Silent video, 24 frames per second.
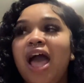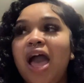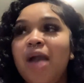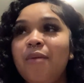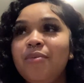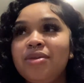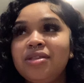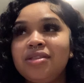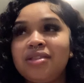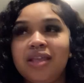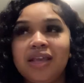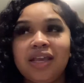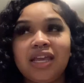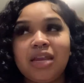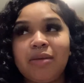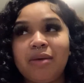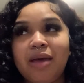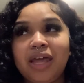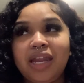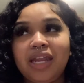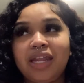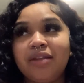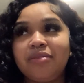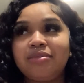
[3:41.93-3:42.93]
I was thinking
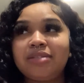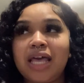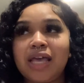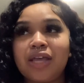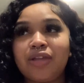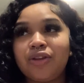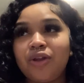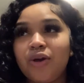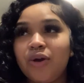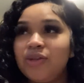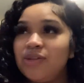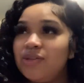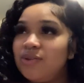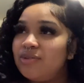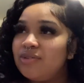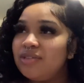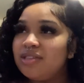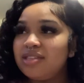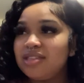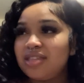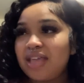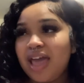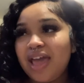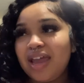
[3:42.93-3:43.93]
about it, and it was like, no, you
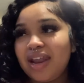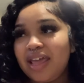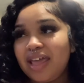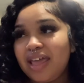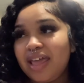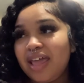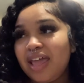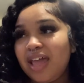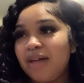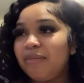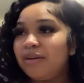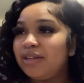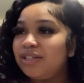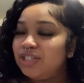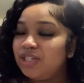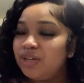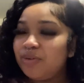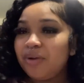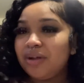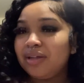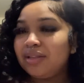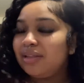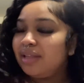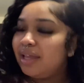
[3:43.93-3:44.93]
said it, but
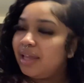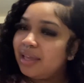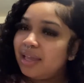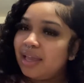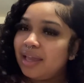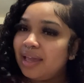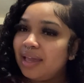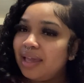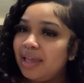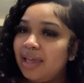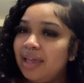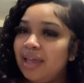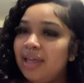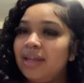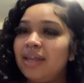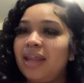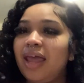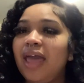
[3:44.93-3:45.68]
you weren't thinking it.